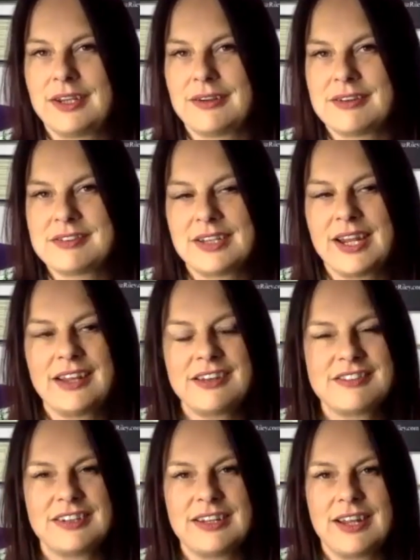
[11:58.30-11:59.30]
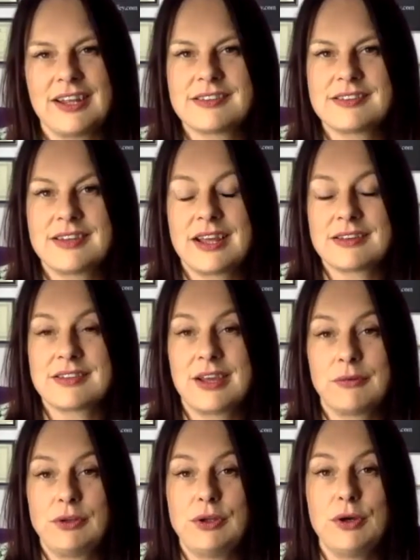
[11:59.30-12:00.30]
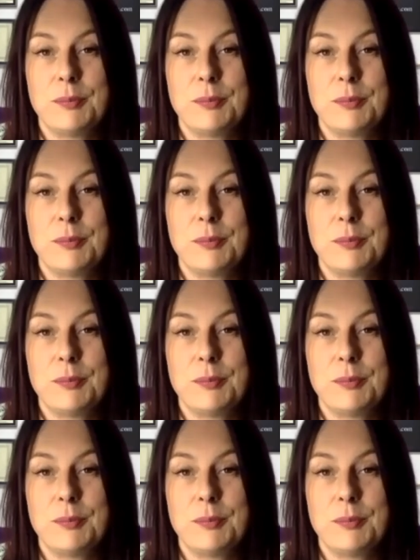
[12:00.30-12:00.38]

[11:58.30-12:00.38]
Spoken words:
said, actually, that's how your